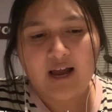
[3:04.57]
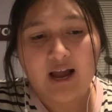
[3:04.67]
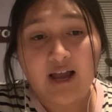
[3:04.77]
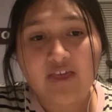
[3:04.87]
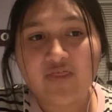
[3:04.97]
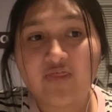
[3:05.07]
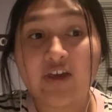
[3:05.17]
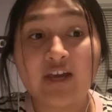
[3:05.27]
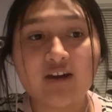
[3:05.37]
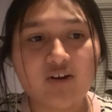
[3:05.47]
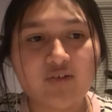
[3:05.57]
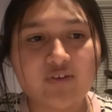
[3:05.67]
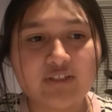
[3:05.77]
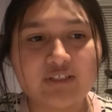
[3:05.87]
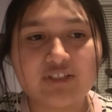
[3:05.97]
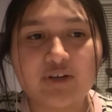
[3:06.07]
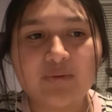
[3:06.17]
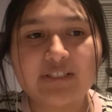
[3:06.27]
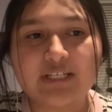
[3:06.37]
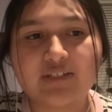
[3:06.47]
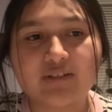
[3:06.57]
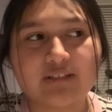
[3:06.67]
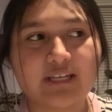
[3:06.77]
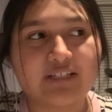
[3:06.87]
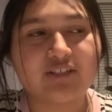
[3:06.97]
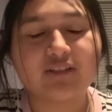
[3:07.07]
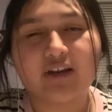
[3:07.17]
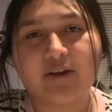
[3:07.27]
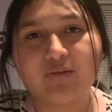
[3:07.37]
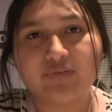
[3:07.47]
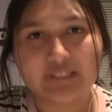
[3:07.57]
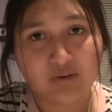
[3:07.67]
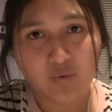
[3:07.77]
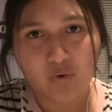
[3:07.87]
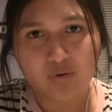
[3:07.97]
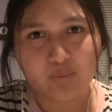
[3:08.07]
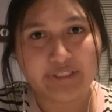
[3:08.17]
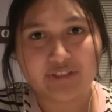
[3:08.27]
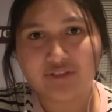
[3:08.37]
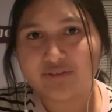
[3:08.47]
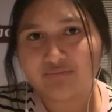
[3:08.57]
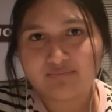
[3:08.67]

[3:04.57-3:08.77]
I think her first, she always says she thought I was really cool, which